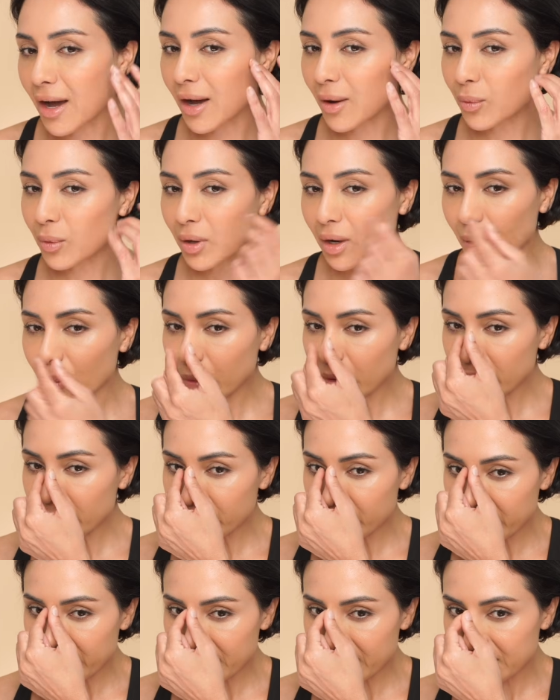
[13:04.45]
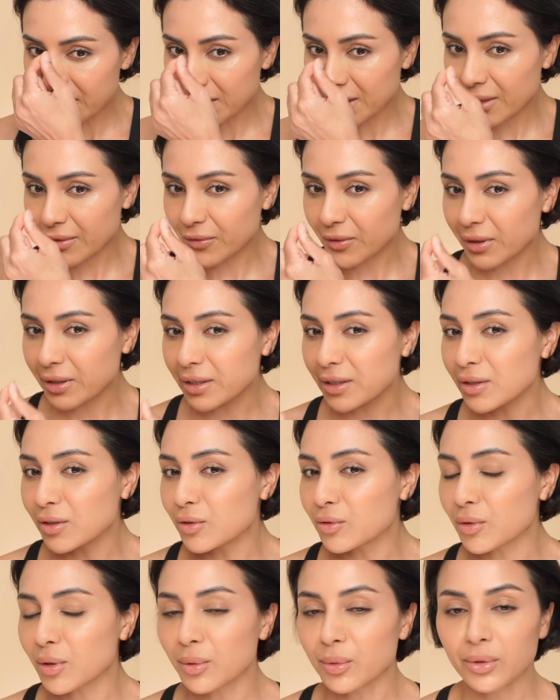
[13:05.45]
I want to really see if I can
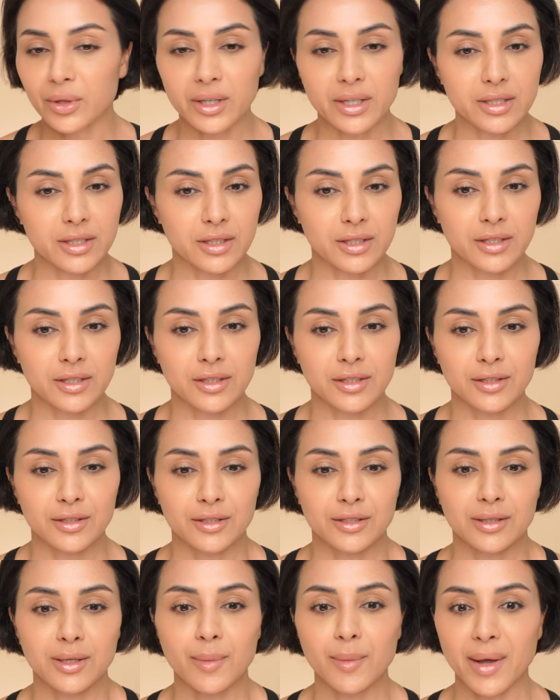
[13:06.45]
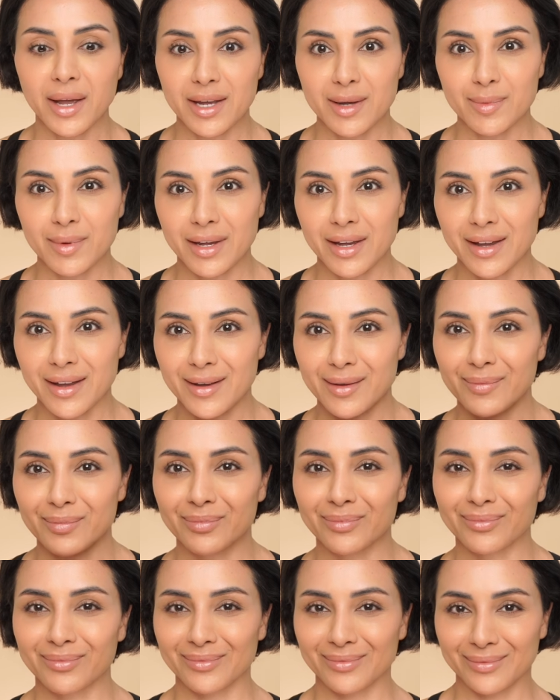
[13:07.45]
grow this to maybe,
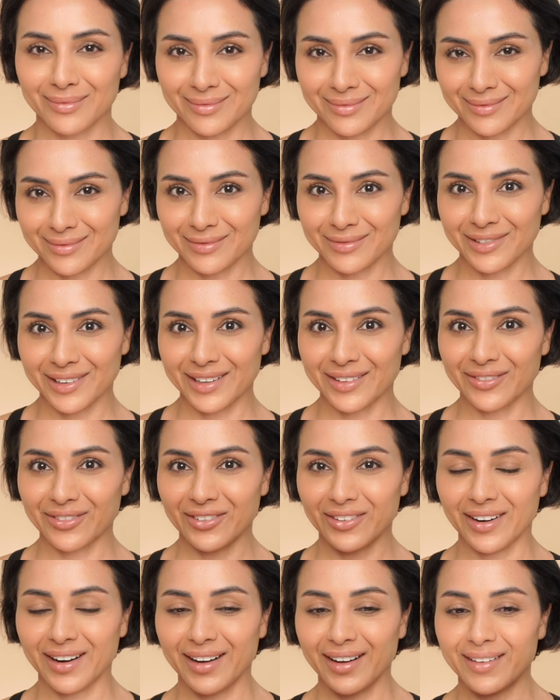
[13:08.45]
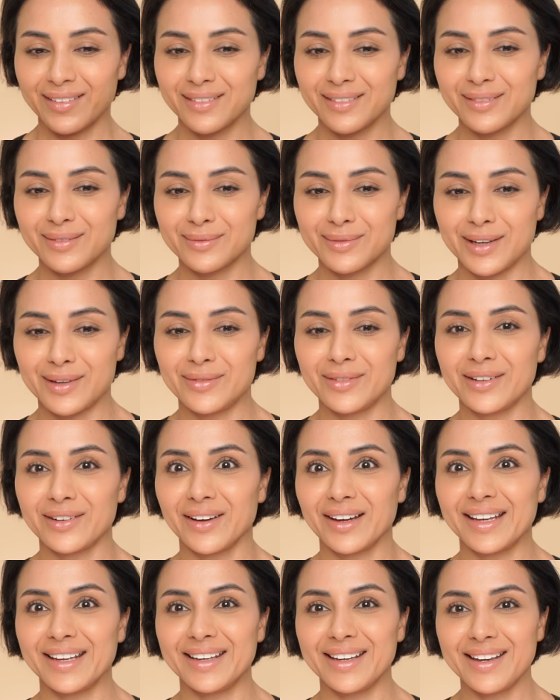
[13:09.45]
wait for it, maybe
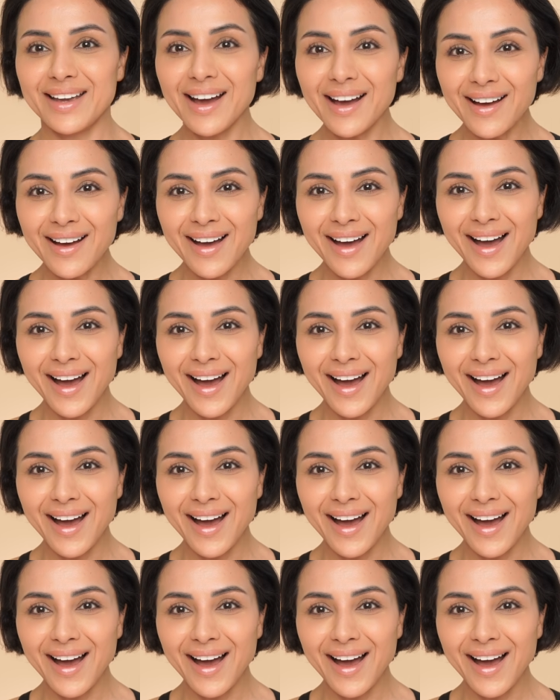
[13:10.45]
like here?